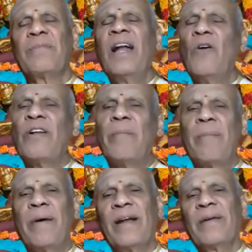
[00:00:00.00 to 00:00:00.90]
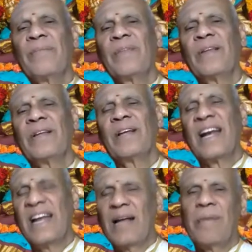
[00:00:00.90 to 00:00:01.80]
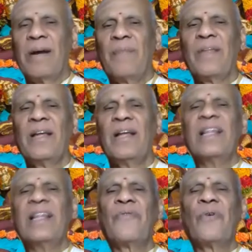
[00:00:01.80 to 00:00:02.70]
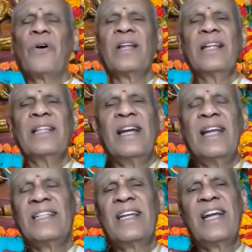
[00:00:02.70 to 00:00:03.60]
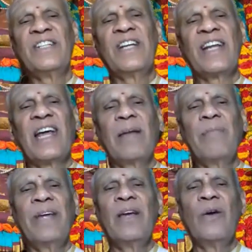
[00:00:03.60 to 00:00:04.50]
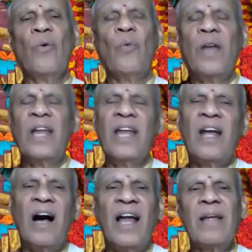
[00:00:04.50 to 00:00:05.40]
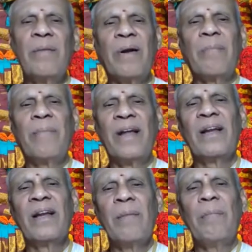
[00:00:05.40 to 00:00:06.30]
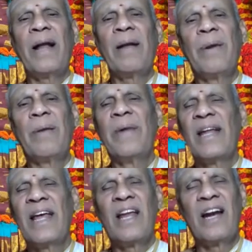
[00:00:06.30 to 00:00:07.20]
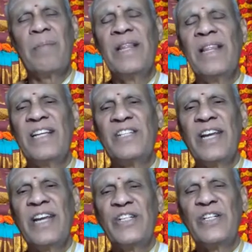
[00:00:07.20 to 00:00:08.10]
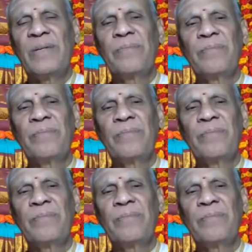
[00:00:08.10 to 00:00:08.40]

out of Brahman, Hiranyagarbha. Therefore, the destination can be only Karyam Brahman. Param Brahman cannot be the destination.